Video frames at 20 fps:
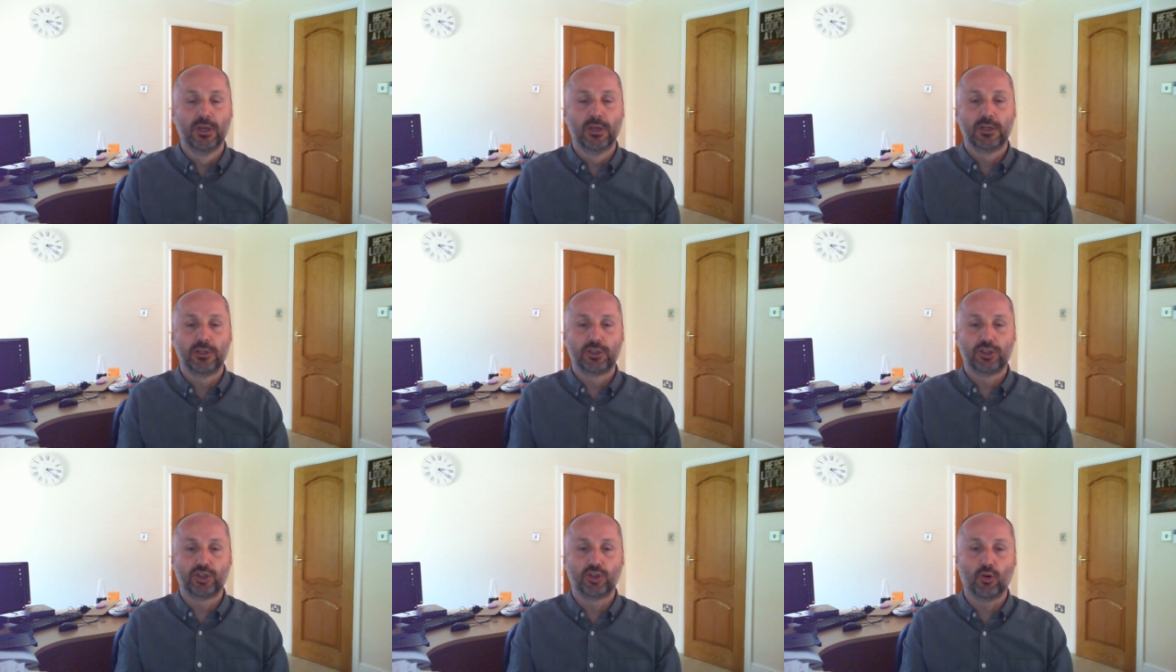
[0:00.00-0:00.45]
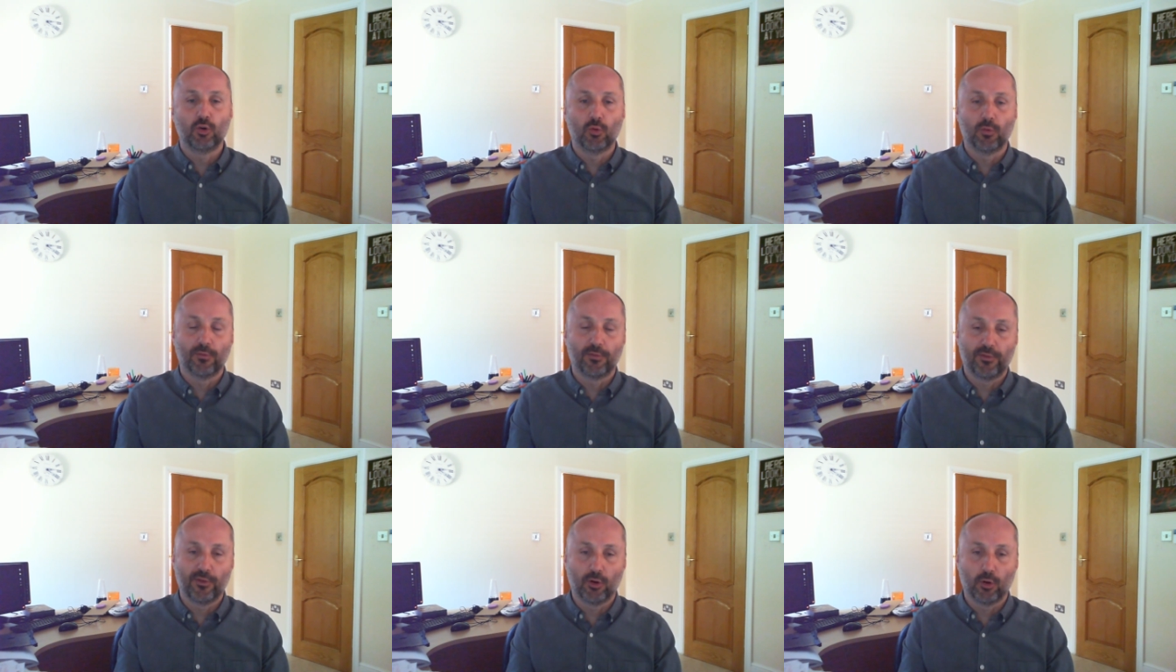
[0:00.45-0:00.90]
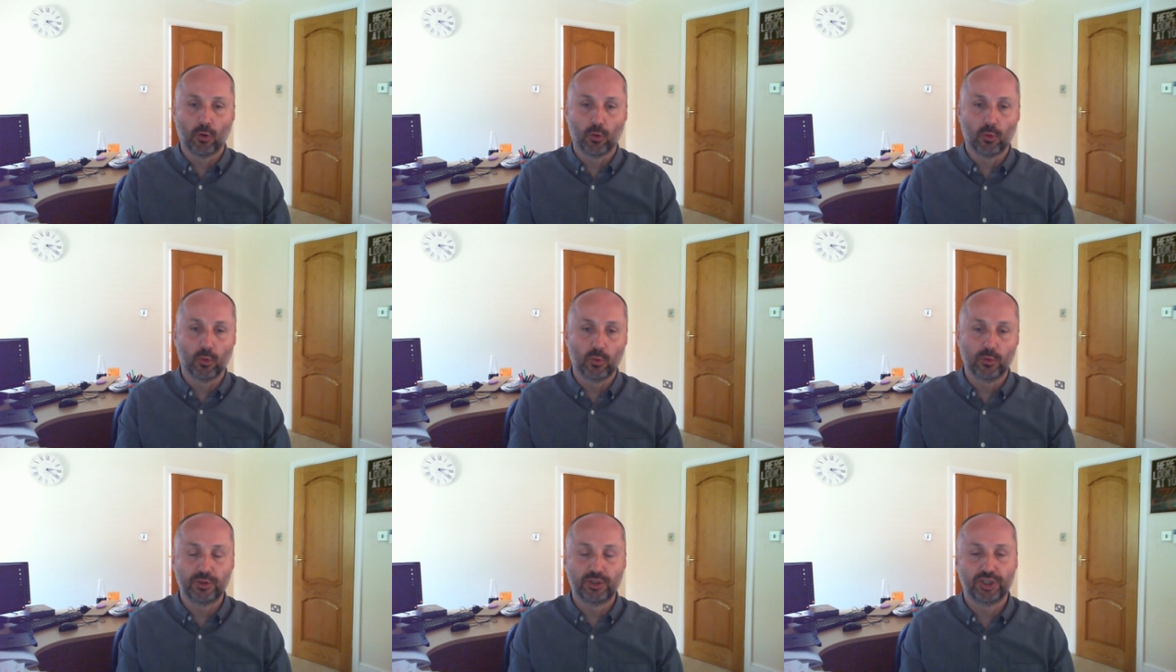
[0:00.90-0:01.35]
shortfall
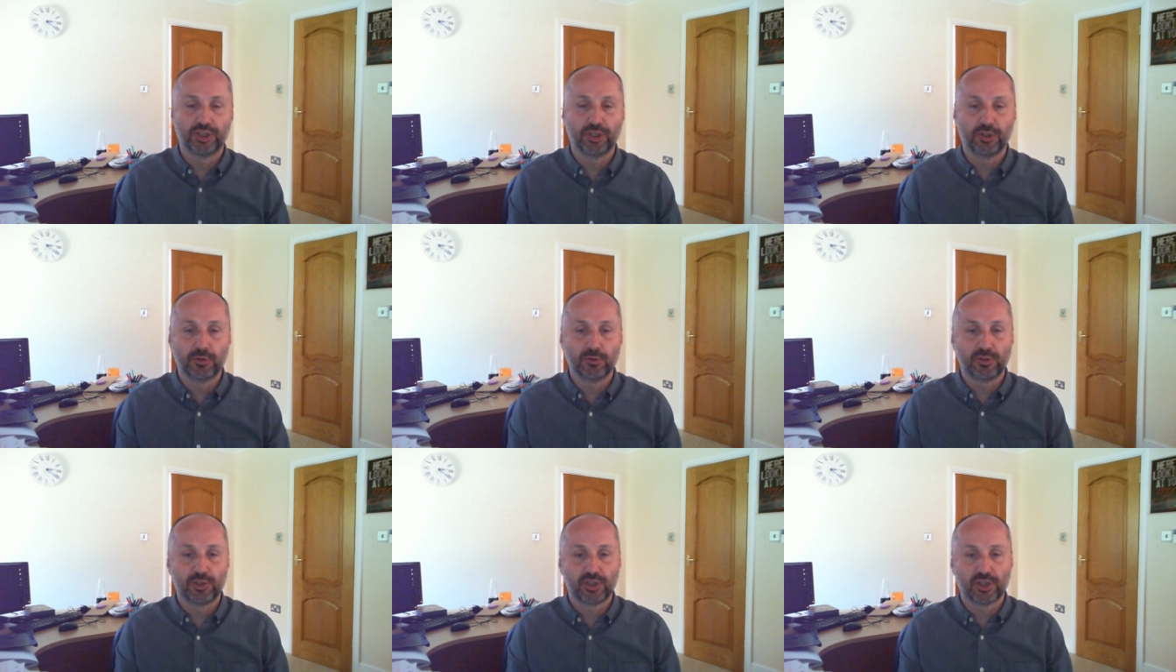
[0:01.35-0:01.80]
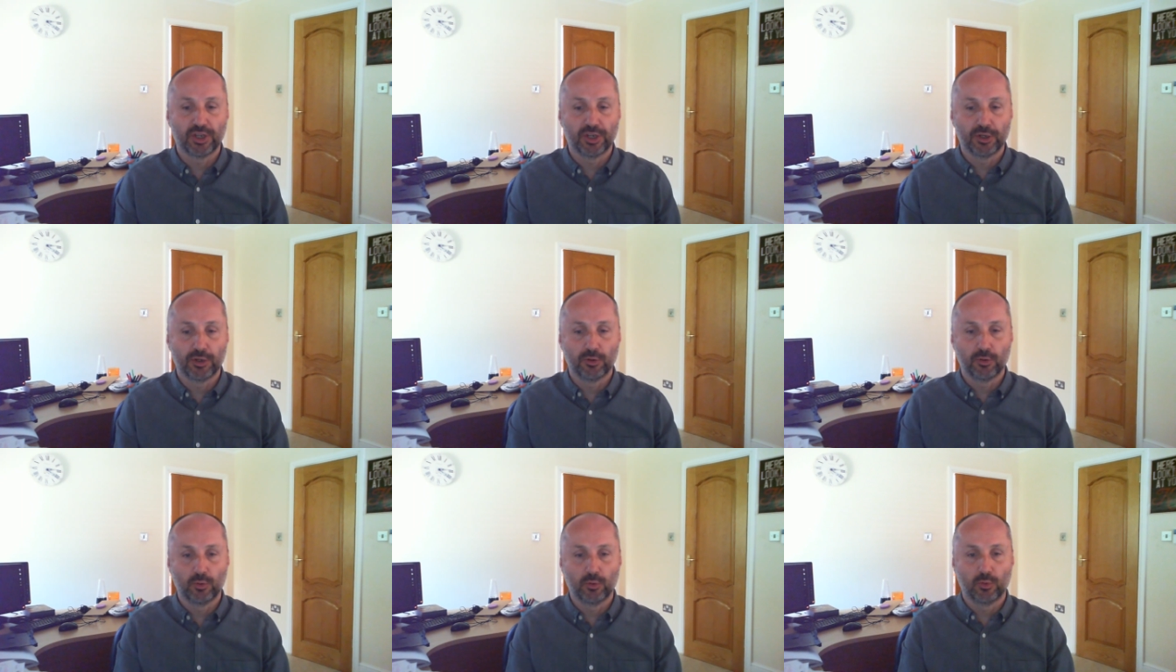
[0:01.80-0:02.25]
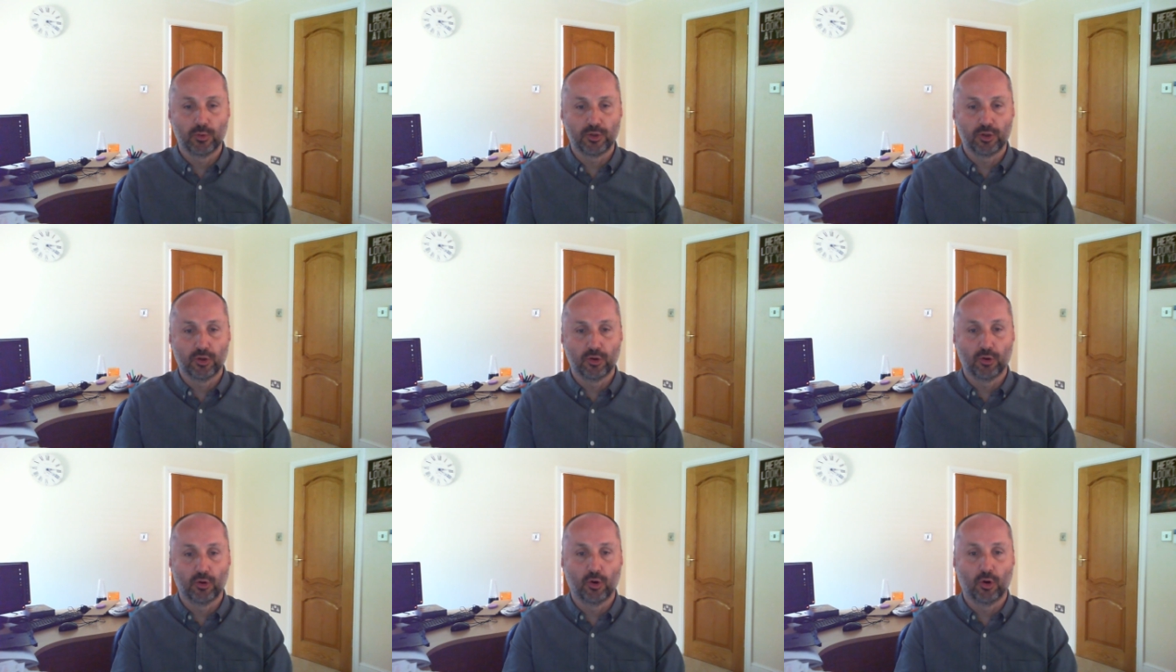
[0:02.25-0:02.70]
due to
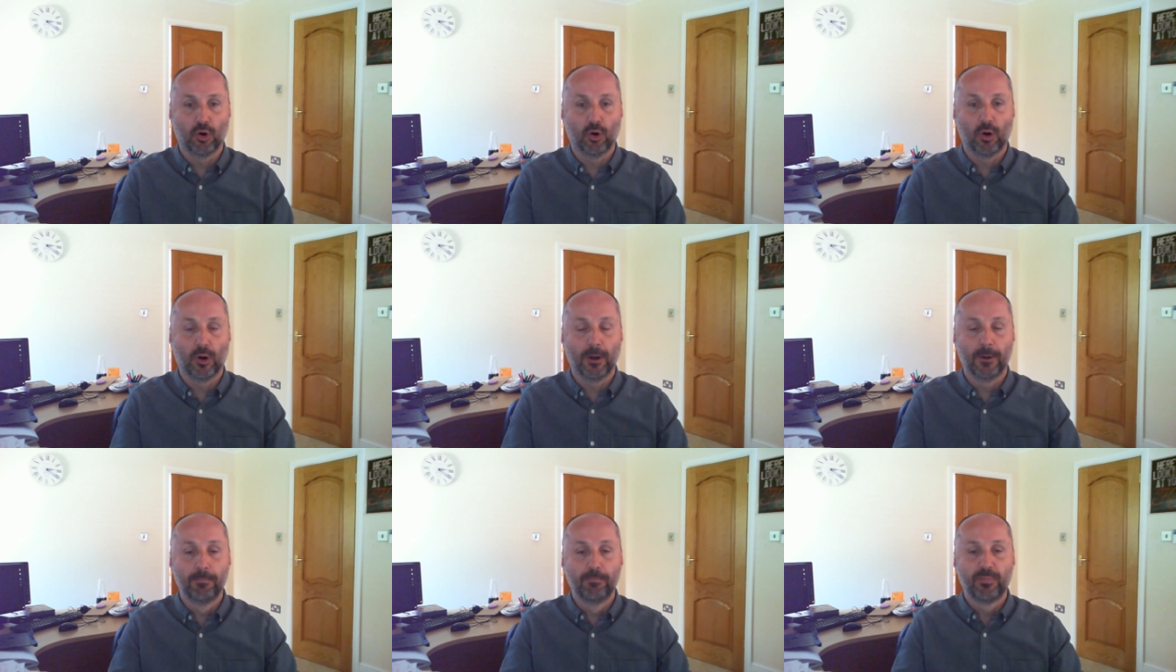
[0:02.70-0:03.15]
your